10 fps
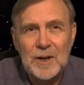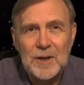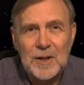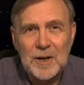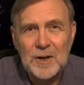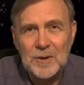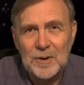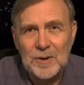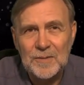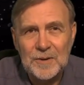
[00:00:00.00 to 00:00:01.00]
Thank you,
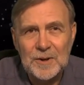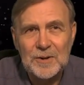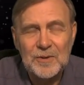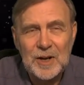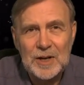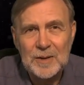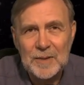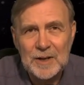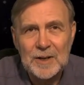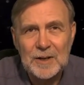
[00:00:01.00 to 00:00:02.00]
Lord, for understanding
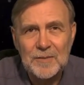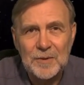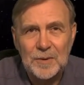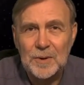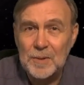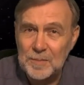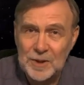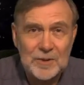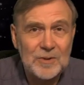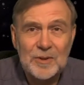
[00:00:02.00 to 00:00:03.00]
my need for
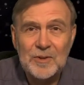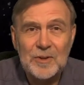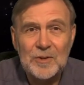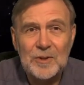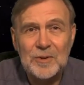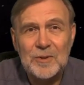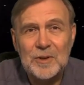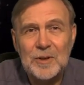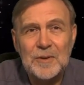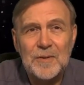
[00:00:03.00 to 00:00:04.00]
brothers and sisters
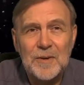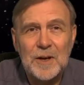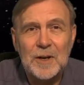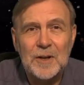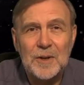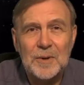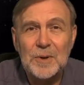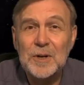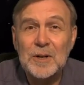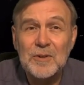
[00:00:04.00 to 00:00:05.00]
in the faith
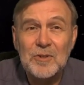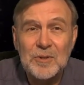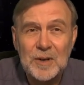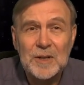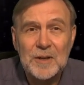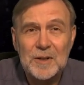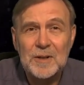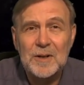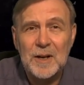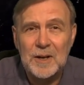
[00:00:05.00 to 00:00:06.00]
who can
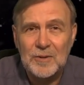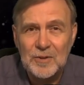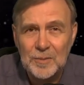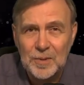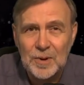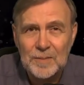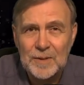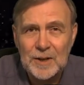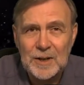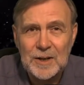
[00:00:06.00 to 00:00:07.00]
strengthen and support
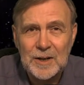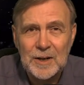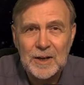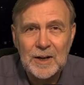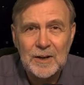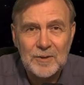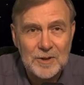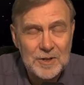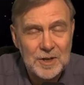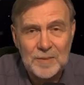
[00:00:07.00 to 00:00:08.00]
me as I share